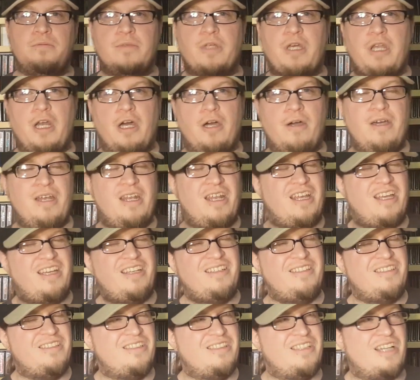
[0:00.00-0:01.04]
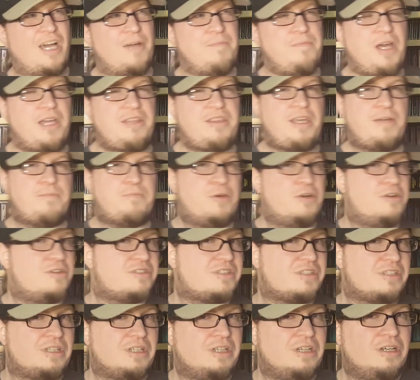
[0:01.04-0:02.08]
And I'm not that
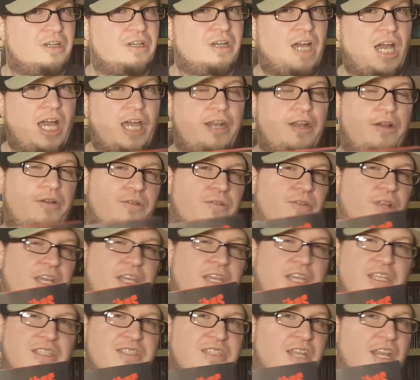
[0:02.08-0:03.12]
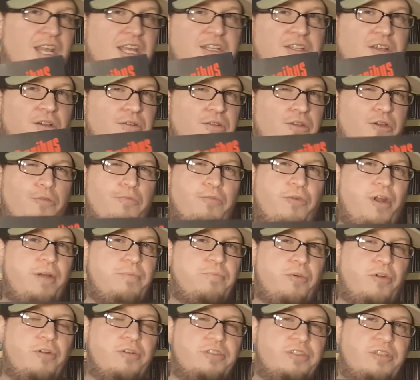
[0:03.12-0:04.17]
person. Like I said, I don't know
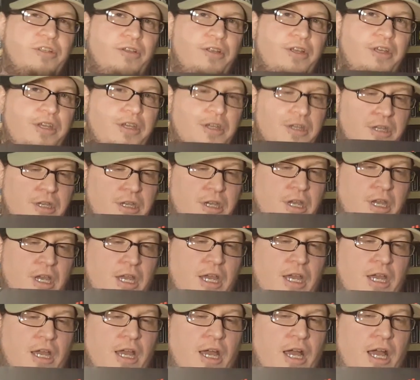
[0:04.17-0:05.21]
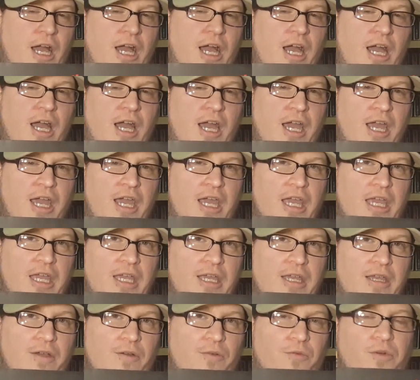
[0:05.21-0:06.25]
Brett personally.
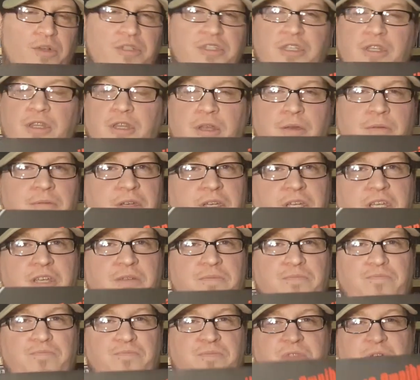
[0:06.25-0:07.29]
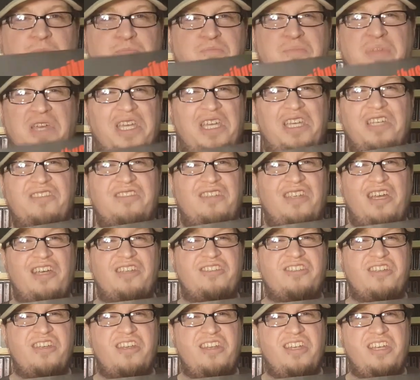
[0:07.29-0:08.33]
I wasn't the biggest
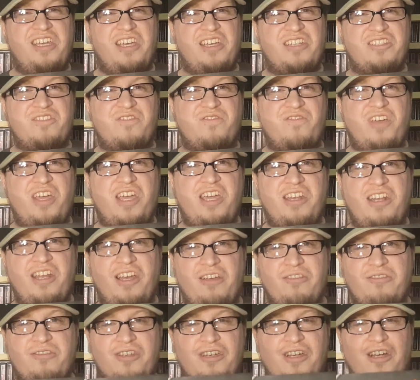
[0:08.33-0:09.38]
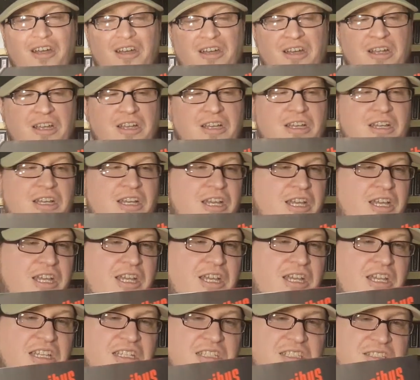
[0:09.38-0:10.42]
SNES fan out there,
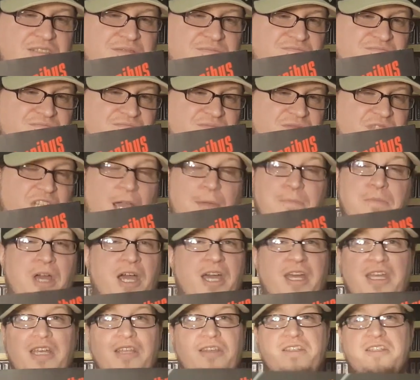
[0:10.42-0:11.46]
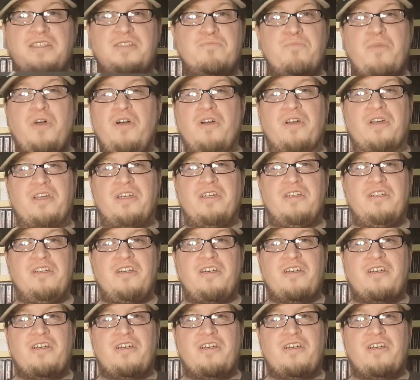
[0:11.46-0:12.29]
and I'm not in this book.